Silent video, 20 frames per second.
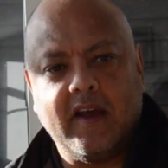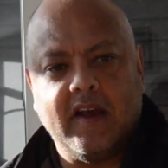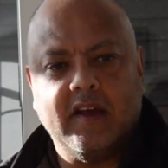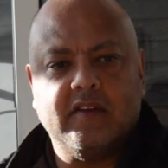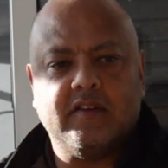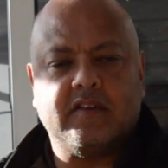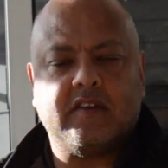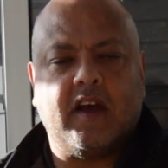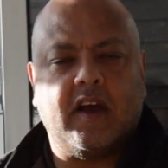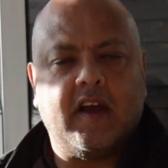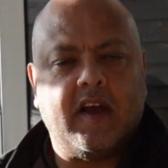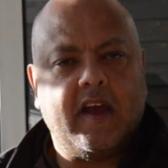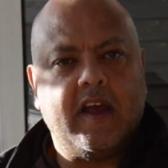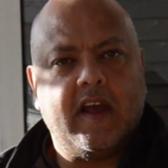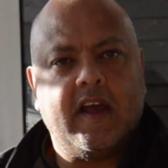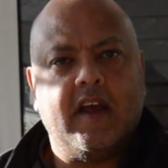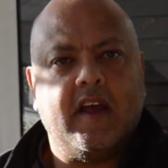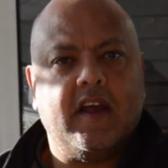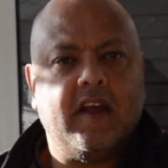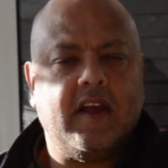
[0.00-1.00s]
is
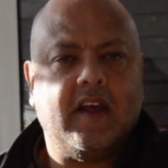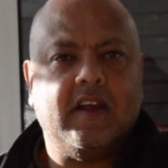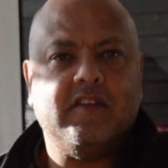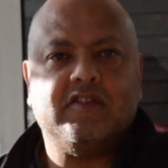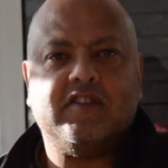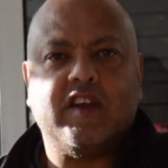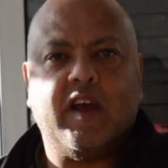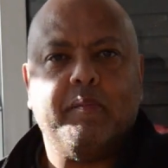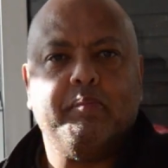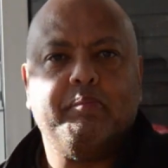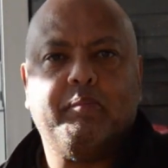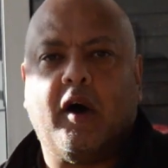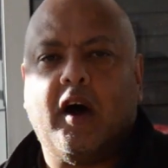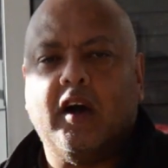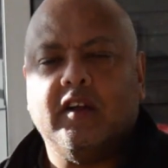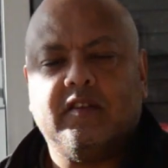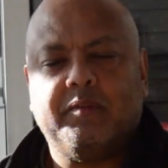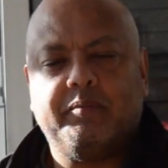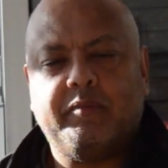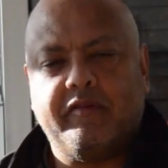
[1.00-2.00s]
insect
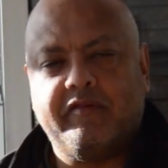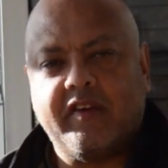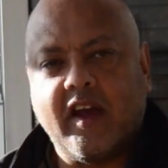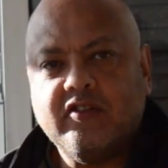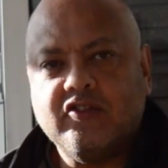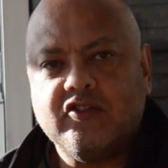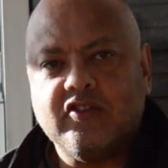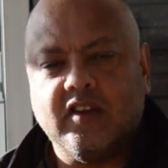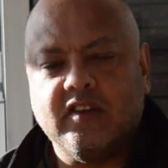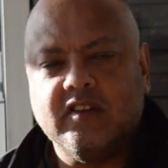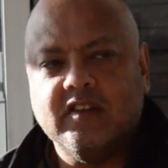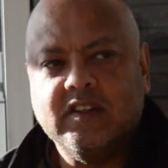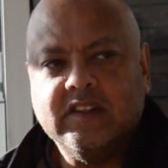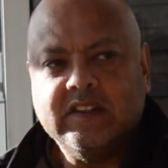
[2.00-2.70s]
bite prevention.